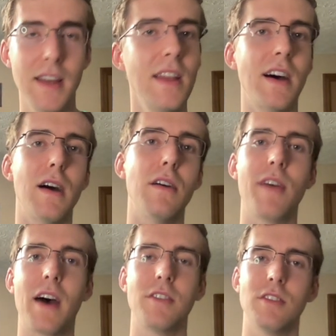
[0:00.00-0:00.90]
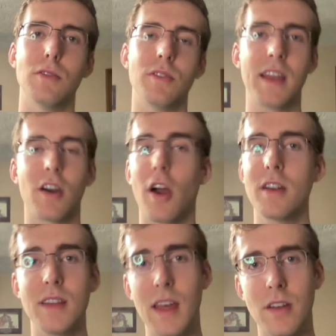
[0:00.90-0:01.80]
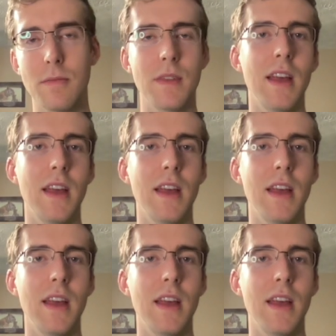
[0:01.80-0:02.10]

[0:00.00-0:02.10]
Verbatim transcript: of how to link cards together.